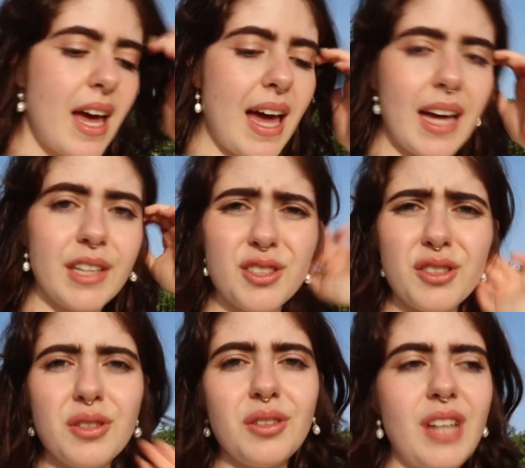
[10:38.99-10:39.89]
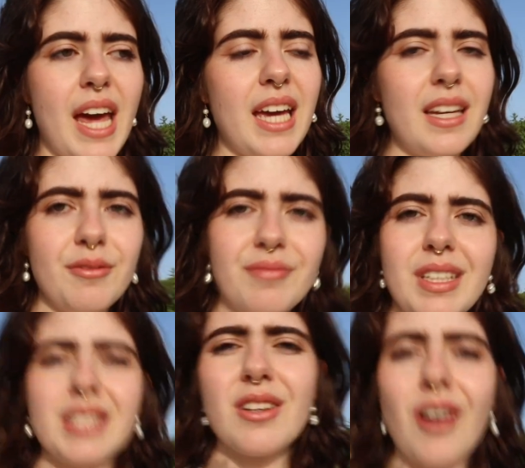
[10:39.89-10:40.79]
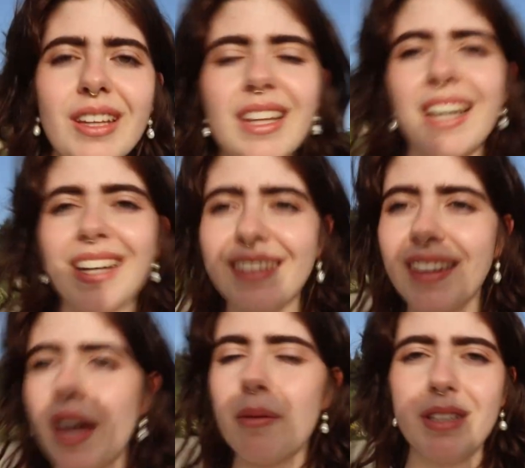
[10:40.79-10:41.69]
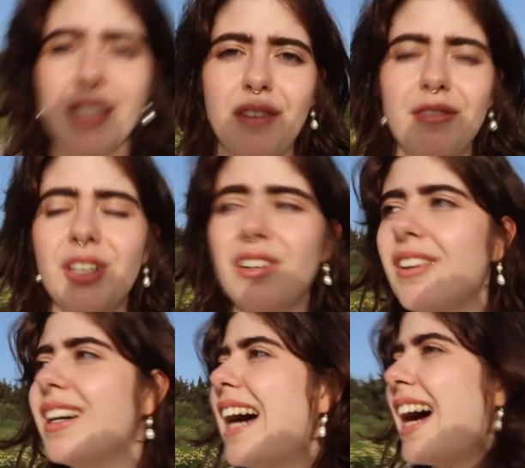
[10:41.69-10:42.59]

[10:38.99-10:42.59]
and today it's called like Epitaphio.